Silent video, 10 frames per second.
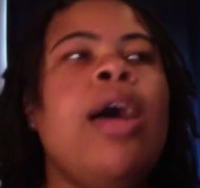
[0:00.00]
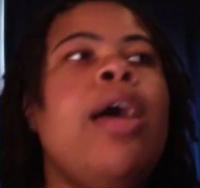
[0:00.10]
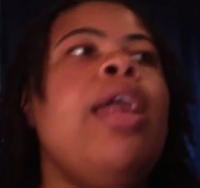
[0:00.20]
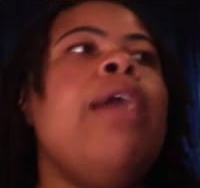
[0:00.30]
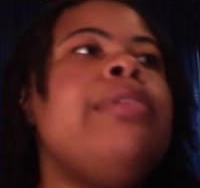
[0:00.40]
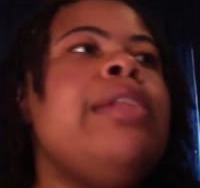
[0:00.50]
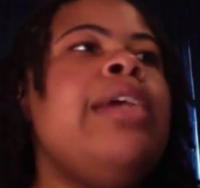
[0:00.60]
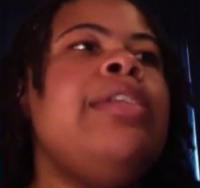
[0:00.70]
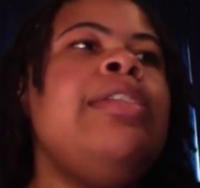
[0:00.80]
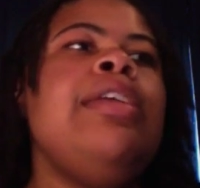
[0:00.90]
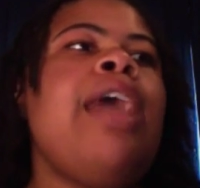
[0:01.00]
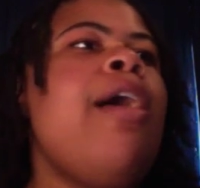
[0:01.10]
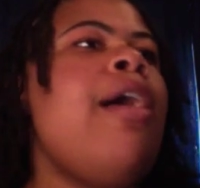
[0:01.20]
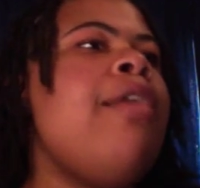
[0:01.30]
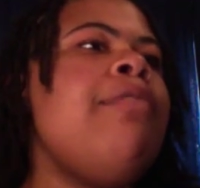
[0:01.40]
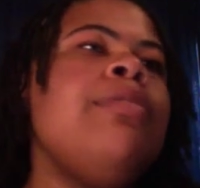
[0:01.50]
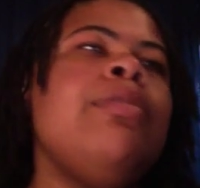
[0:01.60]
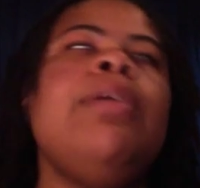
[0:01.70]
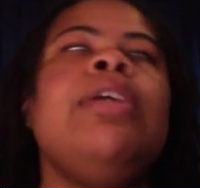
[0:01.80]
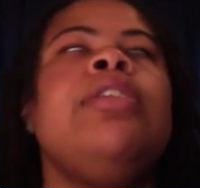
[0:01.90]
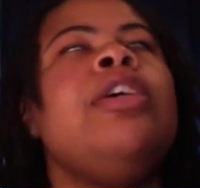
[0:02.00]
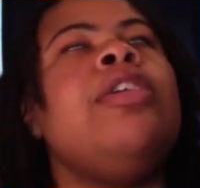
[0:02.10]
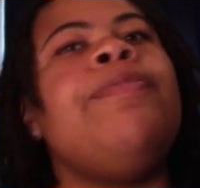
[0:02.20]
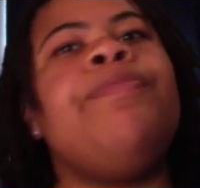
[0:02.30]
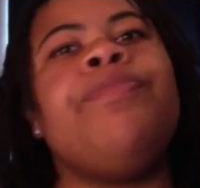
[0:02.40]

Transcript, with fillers: And I was like, see, y'all always want to make stuff